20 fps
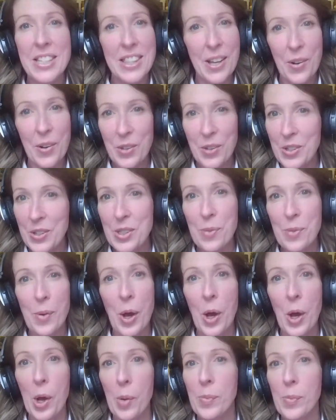and they'll use them at
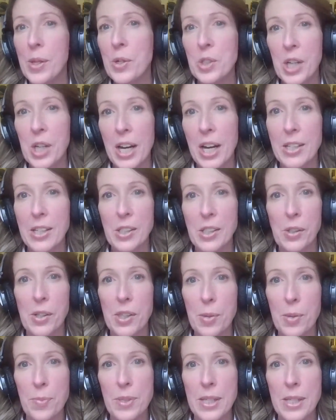home. They'll try to do it
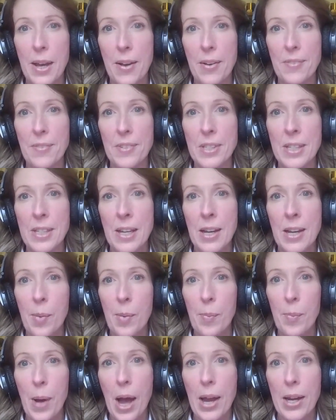themselves.
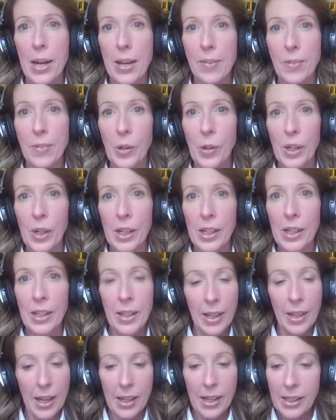But if you're a
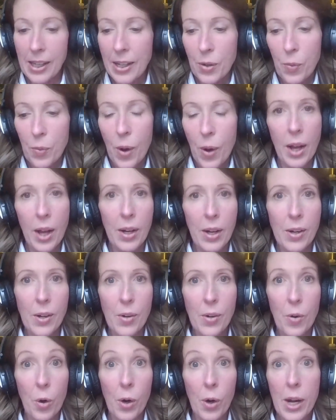gig worker,
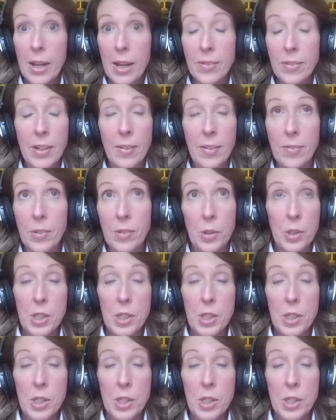or even if you're